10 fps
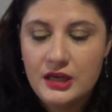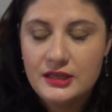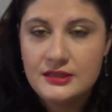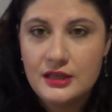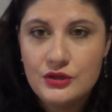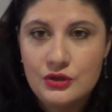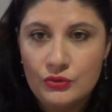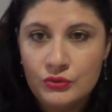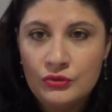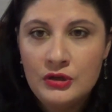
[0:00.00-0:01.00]
is the
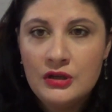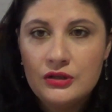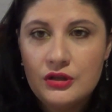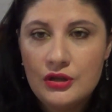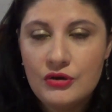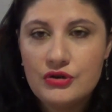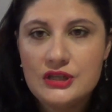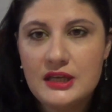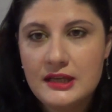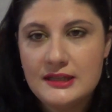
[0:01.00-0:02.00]
new Dior
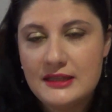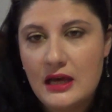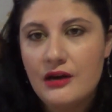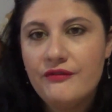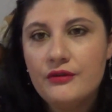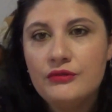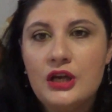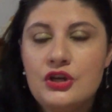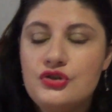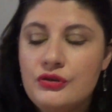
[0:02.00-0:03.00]
Skin Star
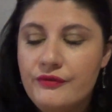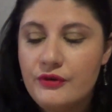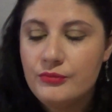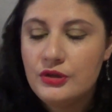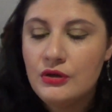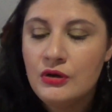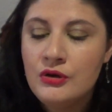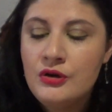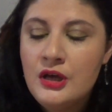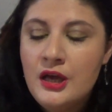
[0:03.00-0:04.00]
foundation from
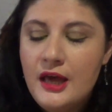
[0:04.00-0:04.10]
Dior,